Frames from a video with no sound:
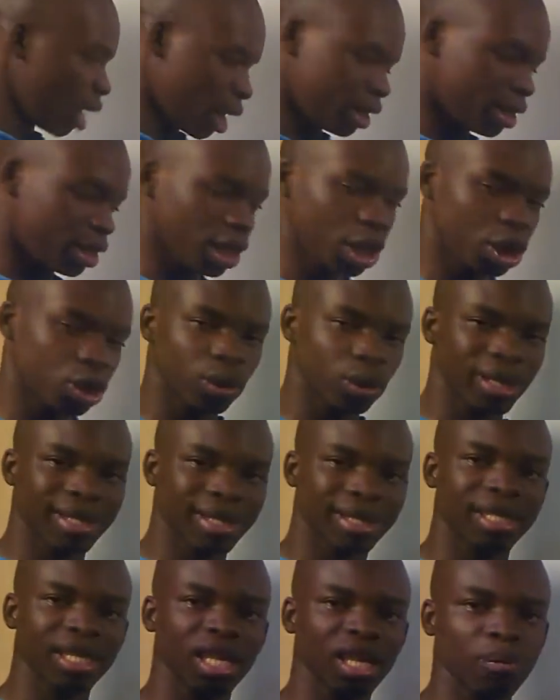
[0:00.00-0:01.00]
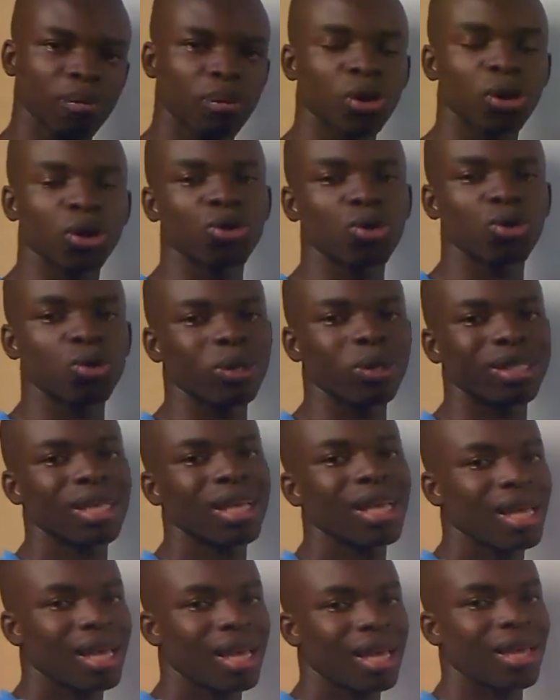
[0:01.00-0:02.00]
and it will still
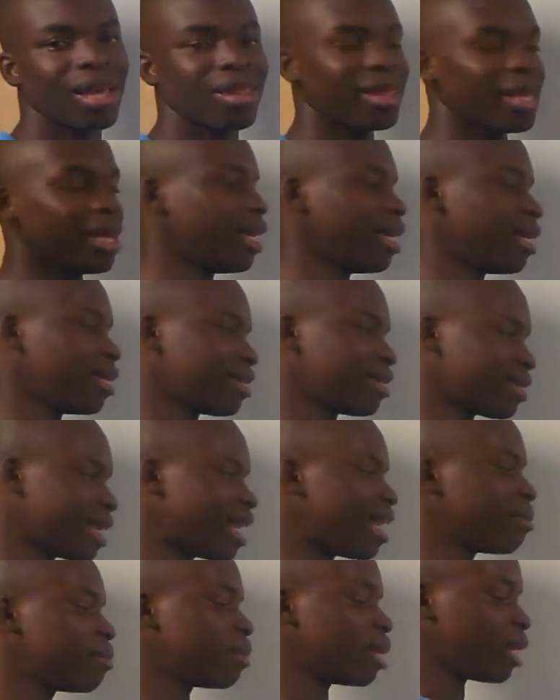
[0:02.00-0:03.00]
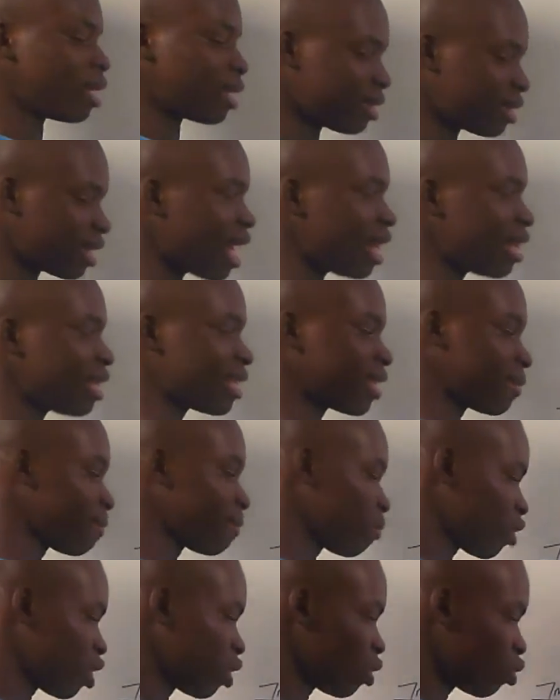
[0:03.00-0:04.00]
produce the same result.
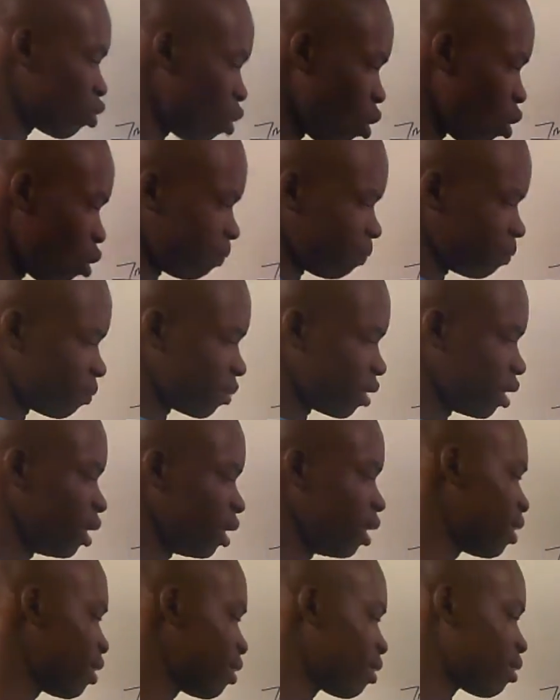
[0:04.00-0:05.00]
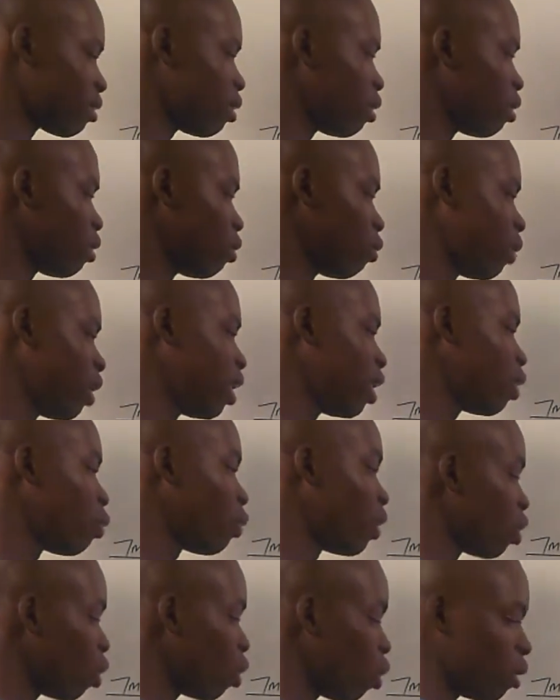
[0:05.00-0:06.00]
So this we
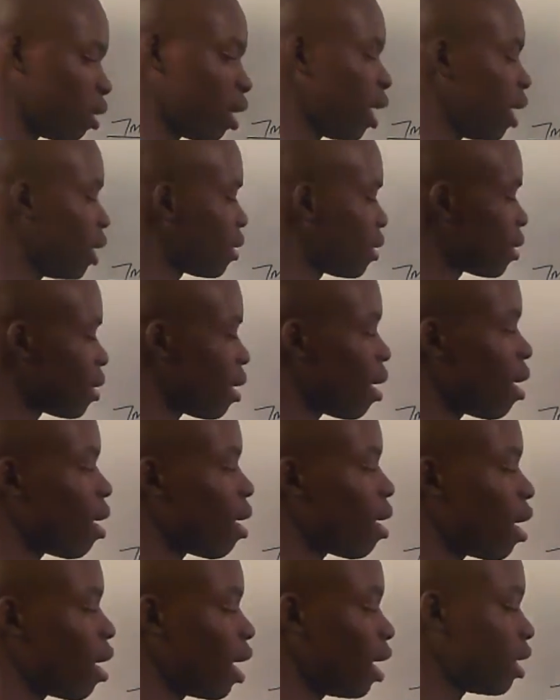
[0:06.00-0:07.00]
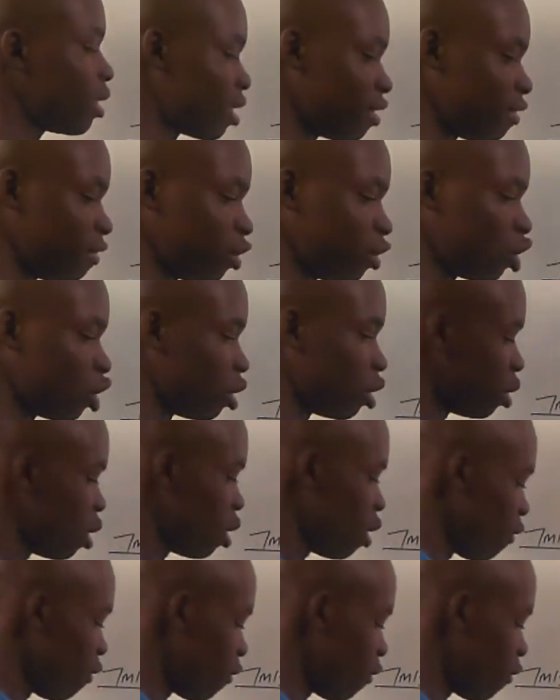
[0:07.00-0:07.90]
know it's revision